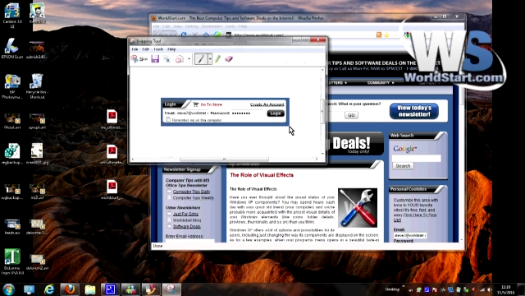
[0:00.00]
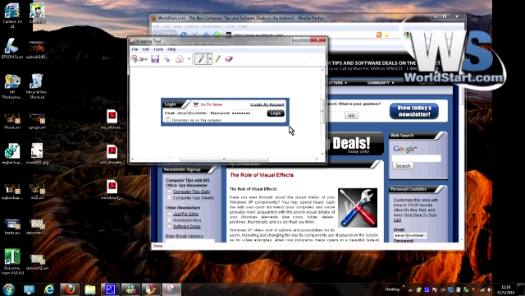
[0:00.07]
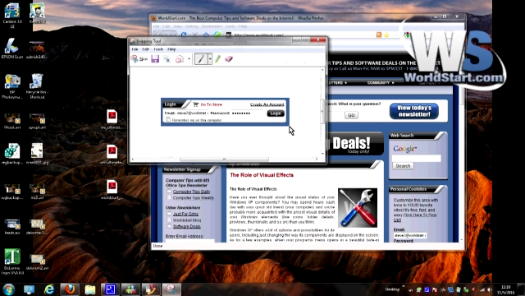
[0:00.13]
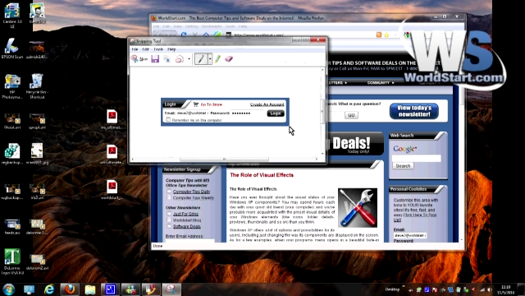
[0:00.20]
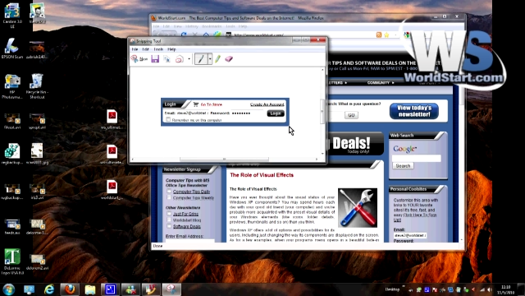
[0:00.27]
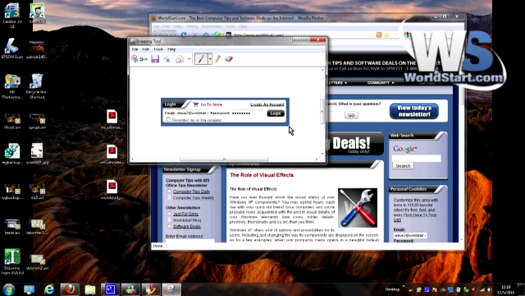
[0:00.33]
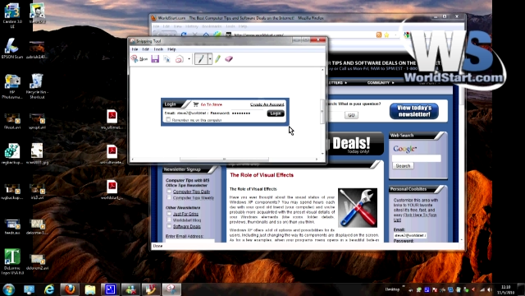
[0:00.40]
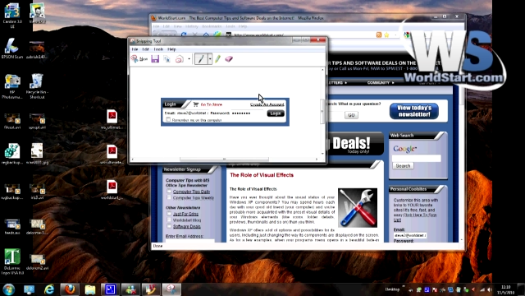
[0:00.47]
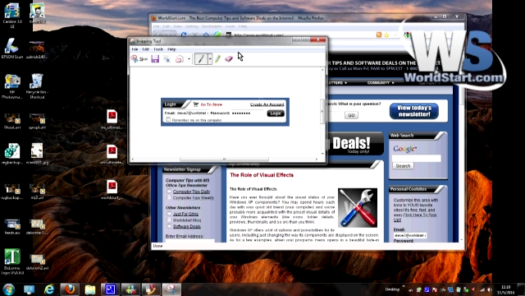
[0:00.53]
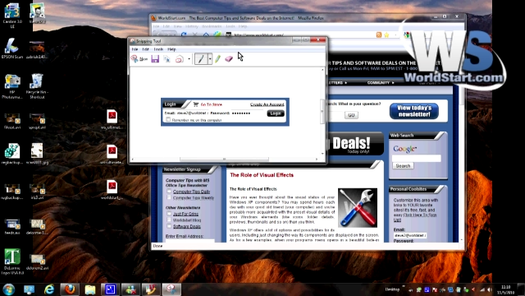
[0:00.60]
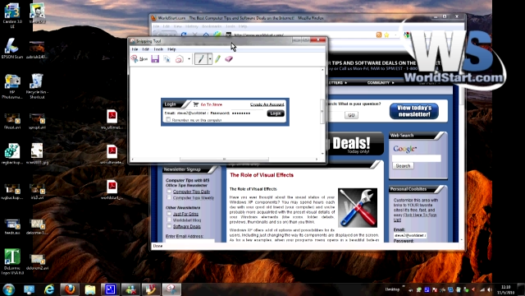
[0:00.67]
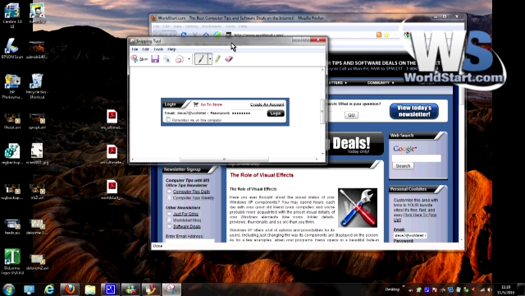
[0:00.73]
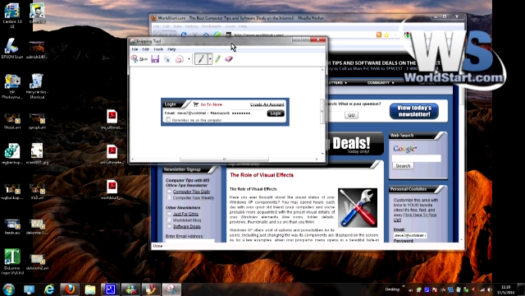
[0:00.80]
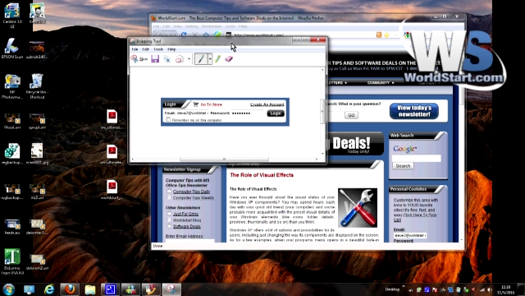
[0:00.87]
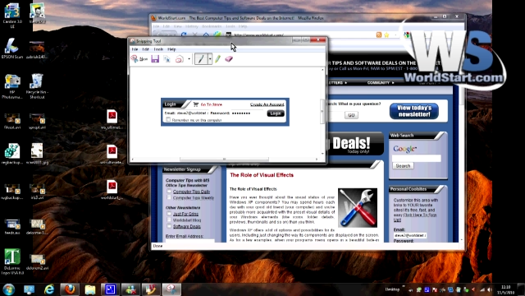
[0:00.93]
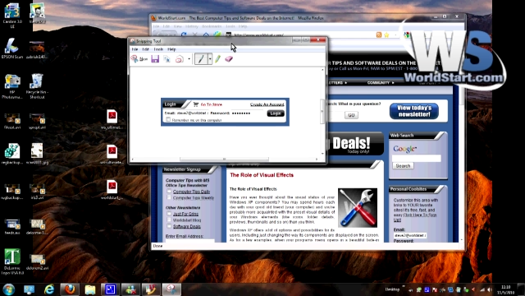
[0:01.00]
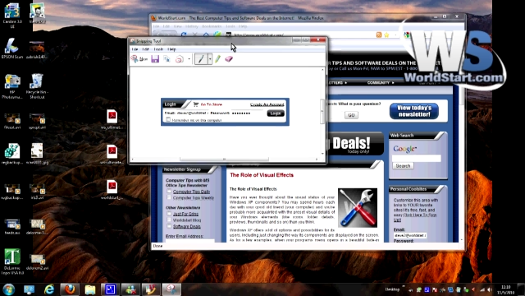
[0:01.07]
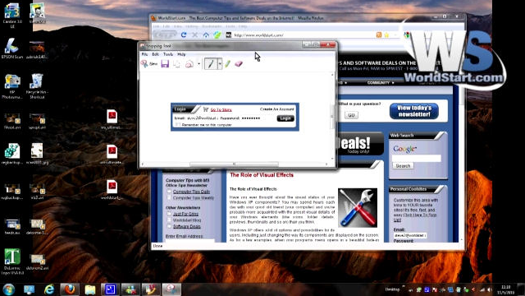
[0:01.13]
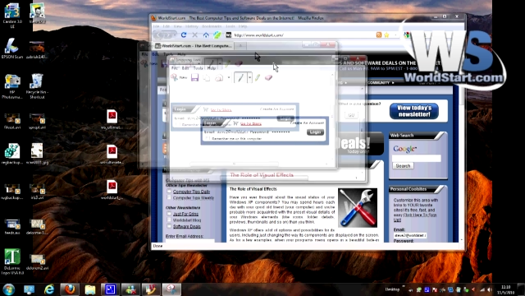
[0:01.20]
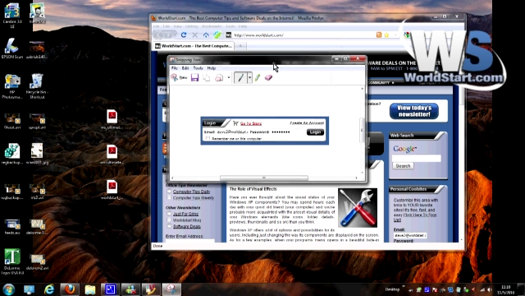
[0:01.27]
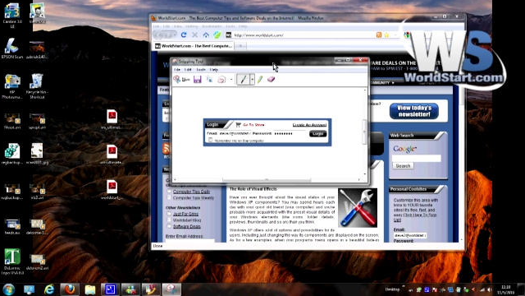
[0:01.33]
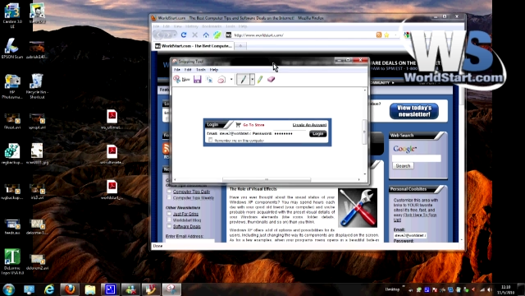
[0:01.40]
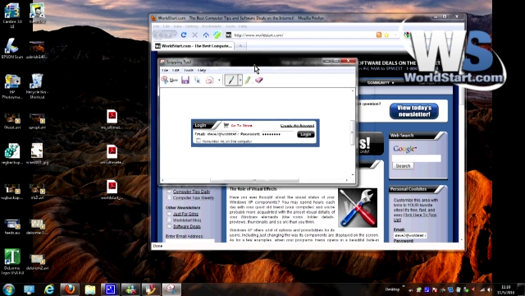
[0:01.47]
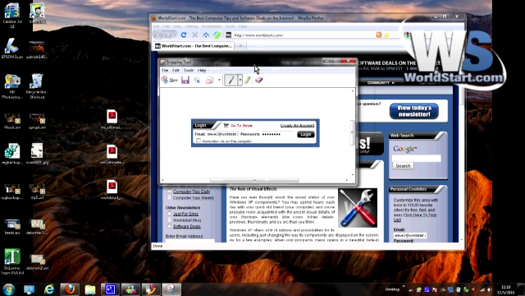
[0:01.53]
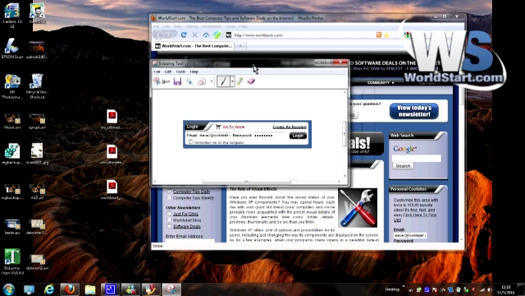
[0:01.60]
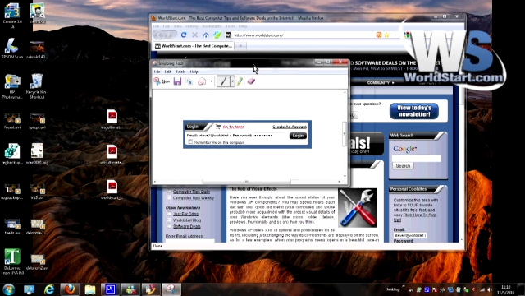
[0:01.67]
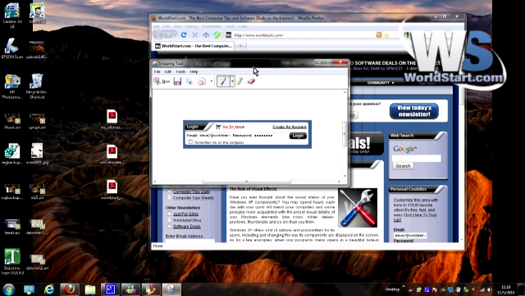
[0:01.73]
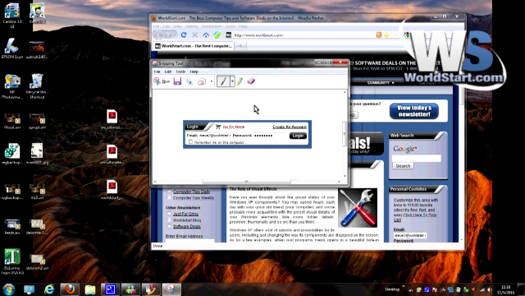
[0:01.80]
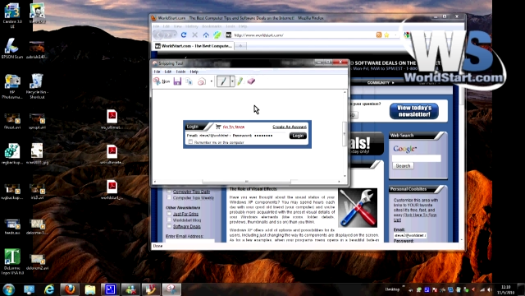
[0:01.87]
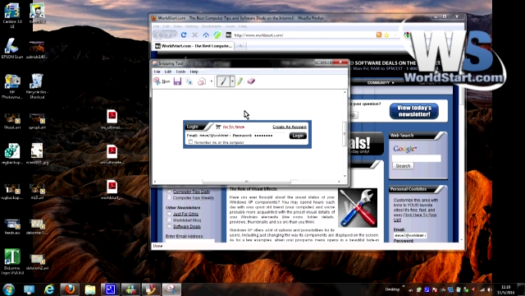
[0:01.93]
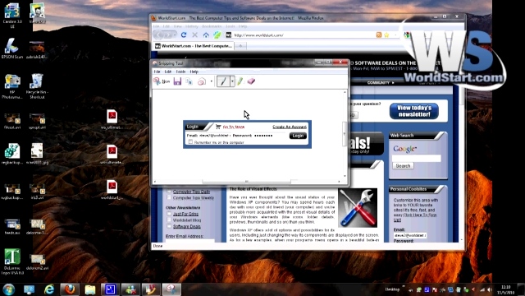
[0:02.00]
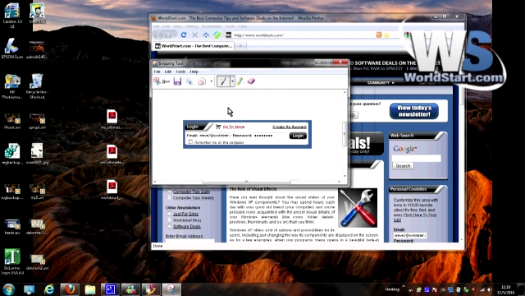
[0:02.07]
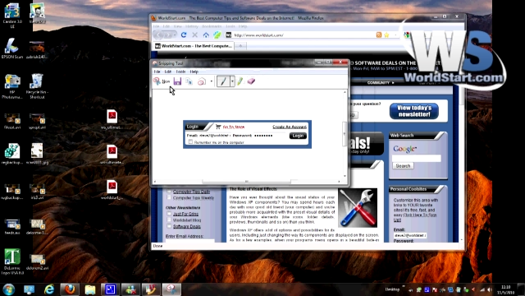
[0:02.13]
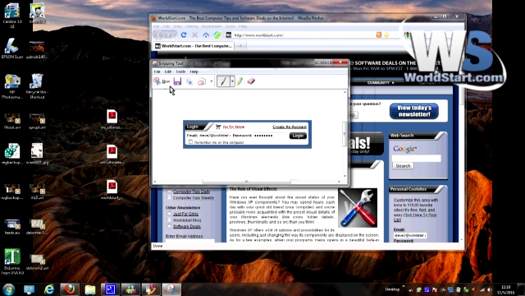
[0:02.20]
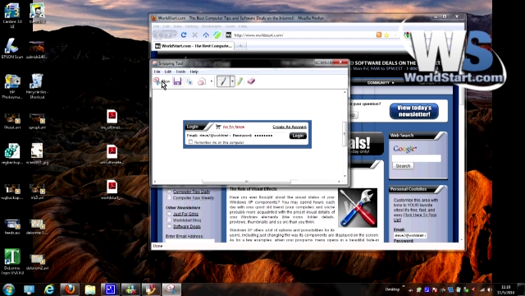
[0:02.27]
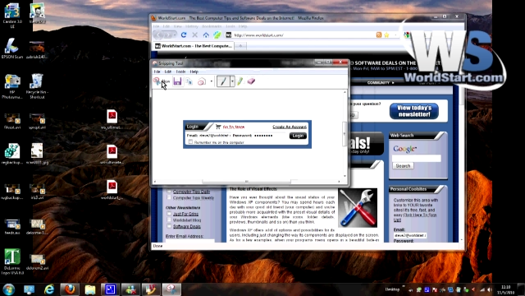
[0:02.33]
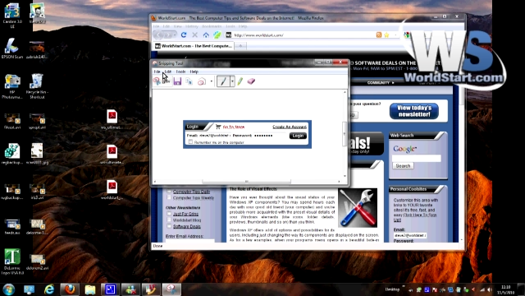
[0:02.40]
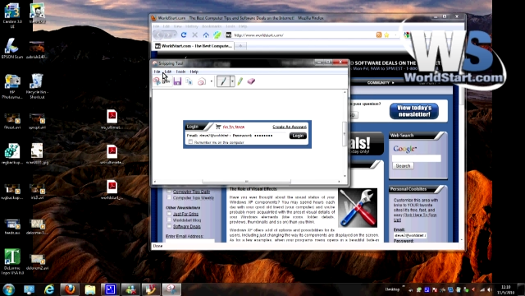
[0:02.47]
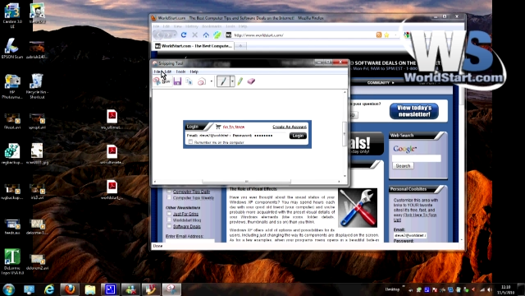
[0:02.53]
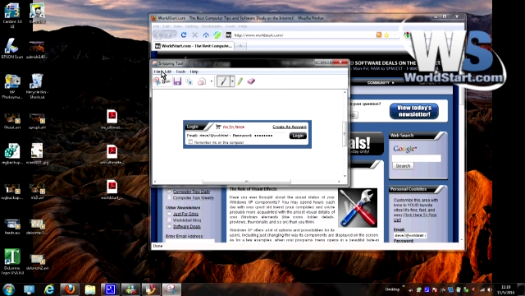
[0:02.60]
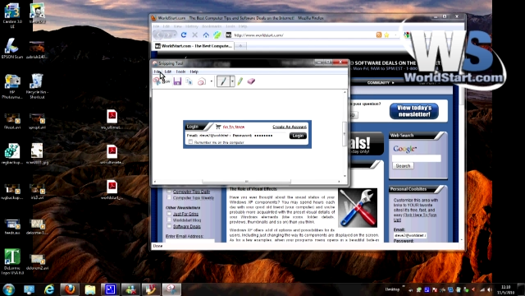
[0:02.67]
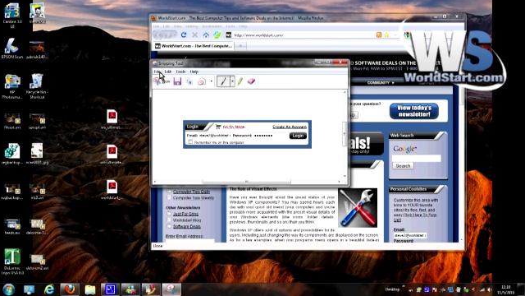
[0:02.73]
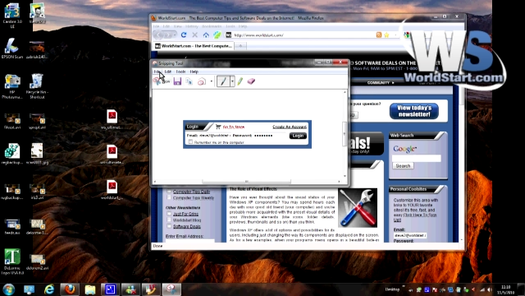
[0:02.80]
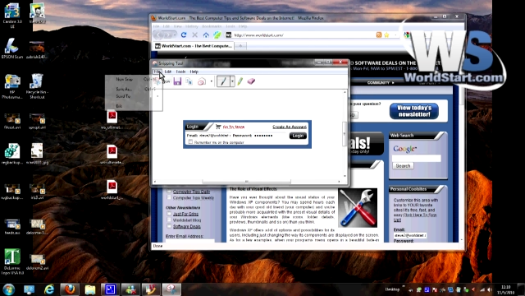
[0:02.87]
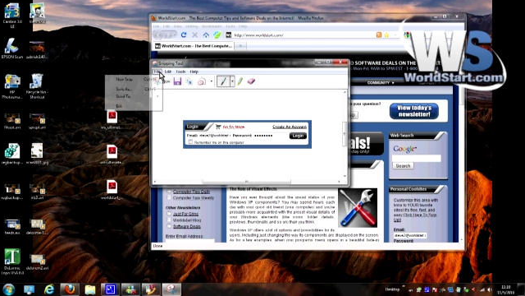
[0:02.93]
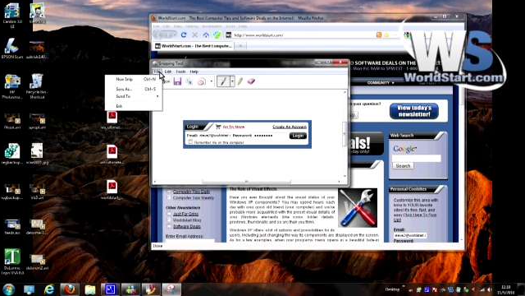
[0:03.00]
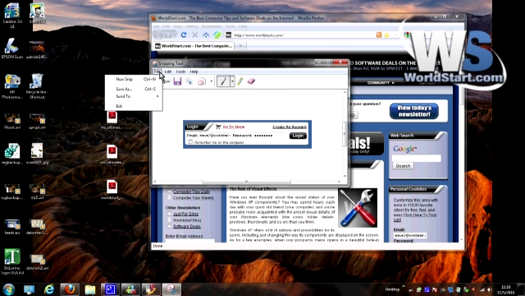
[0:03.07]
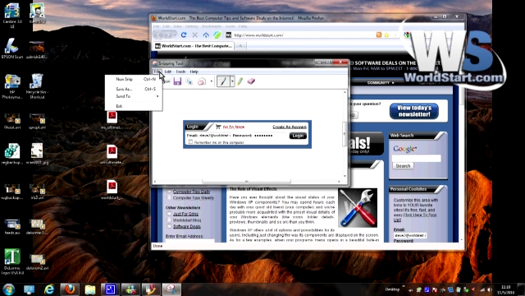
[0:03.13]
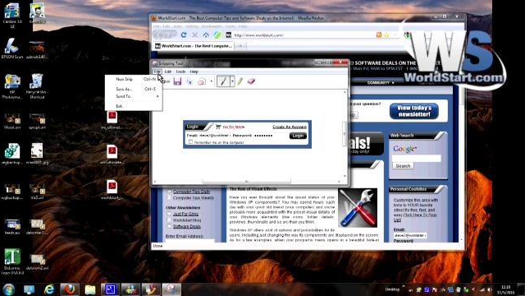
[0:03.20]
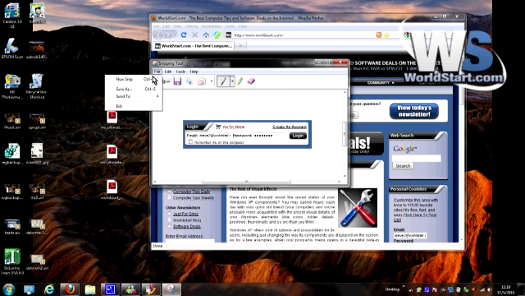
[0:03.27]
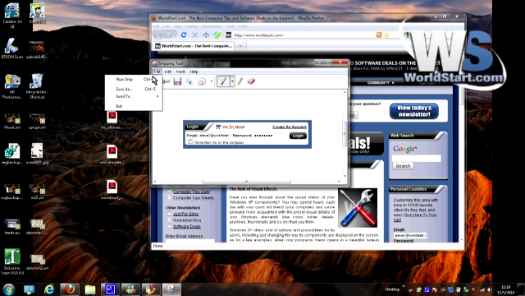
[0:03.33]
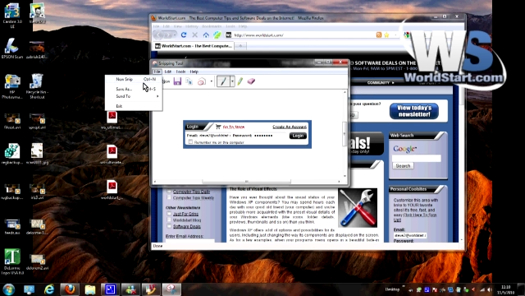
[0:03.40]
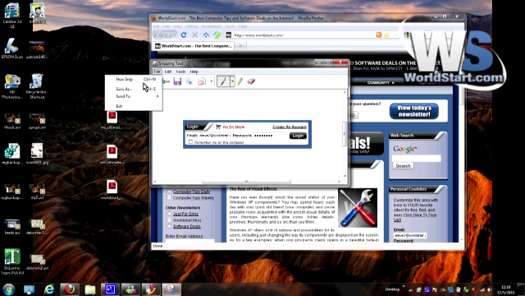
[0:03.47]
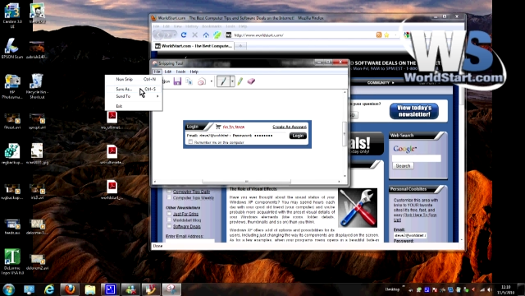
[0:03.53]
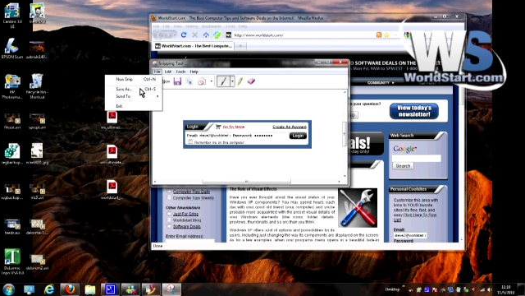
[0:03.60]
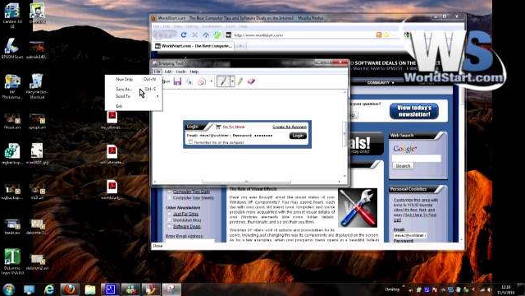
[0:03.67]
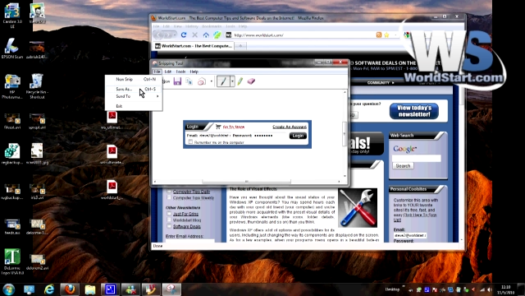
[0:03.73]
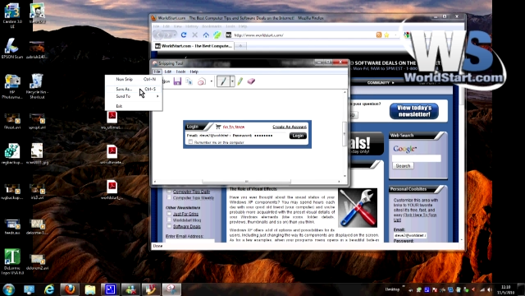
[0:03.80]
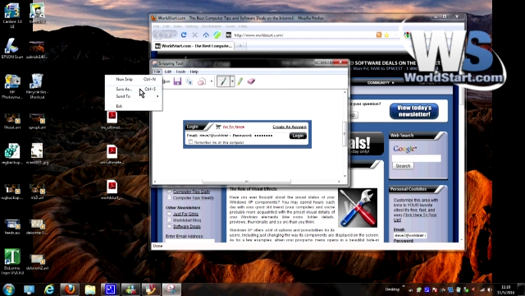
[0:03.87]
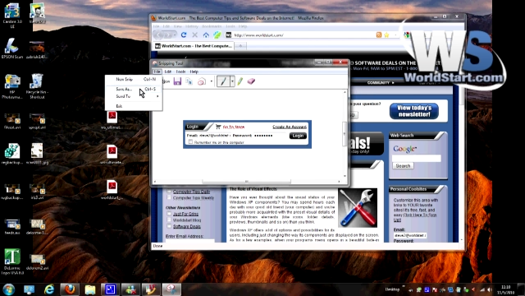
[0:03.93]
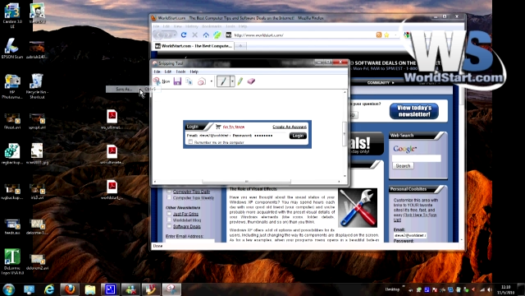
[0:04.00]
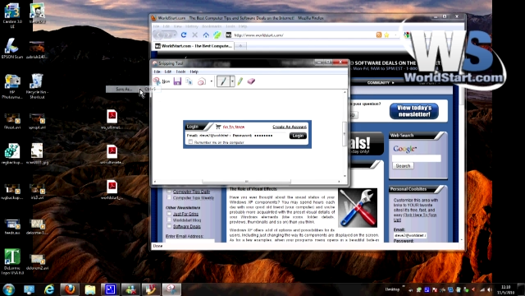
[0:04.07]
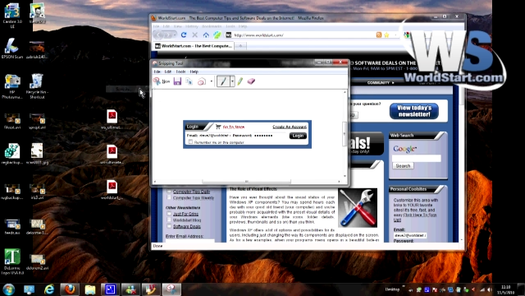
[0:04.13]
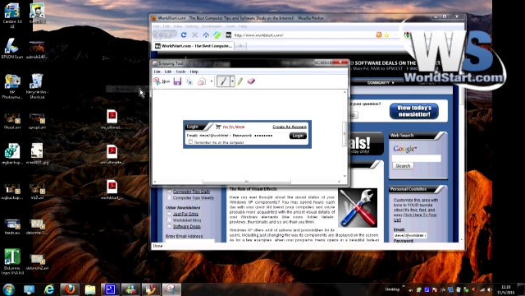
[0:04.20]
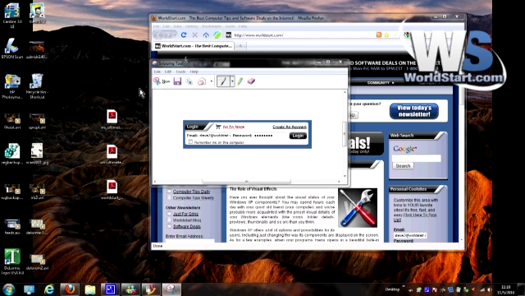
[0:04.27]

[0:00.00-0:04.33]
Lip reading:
No face is visible, so there are no lips to read.